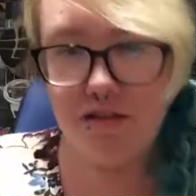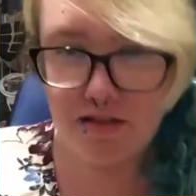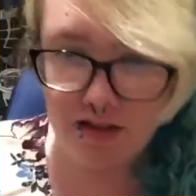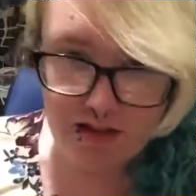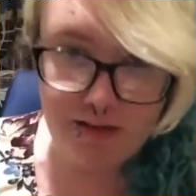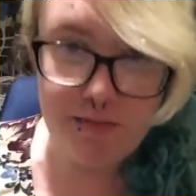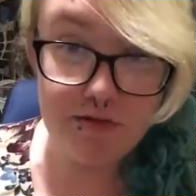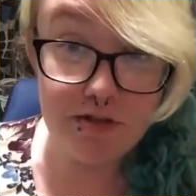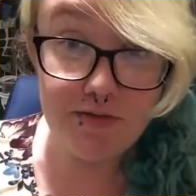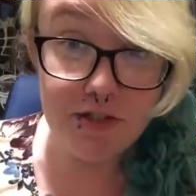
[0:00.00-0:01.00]
Luckily,
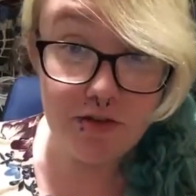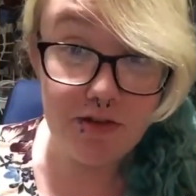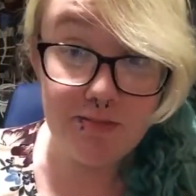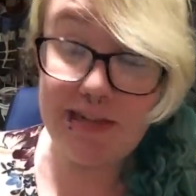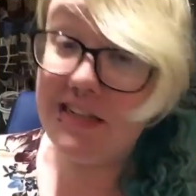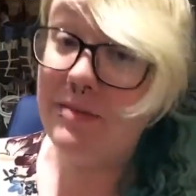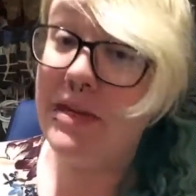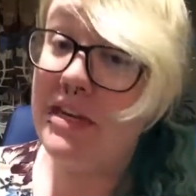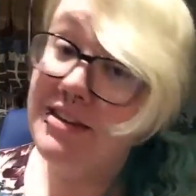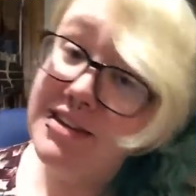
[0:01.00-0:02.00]
most of it's going to my
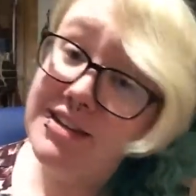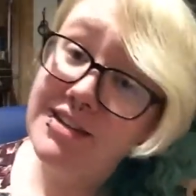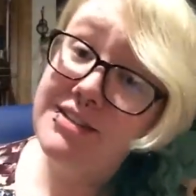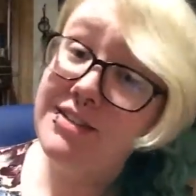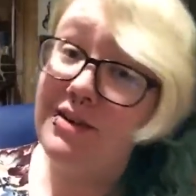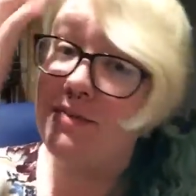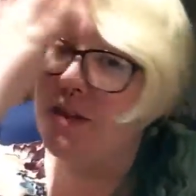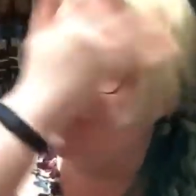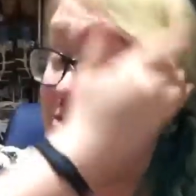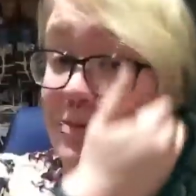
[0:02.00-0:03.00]
tummy, so I'm
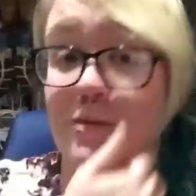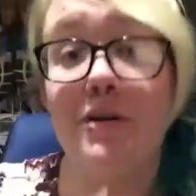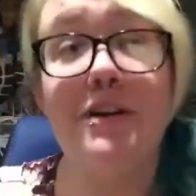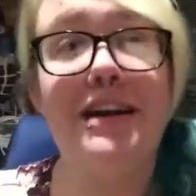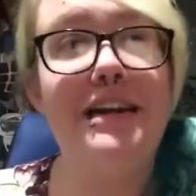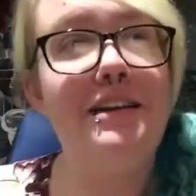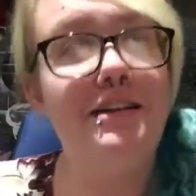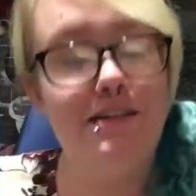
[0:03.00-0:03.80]
not super worried.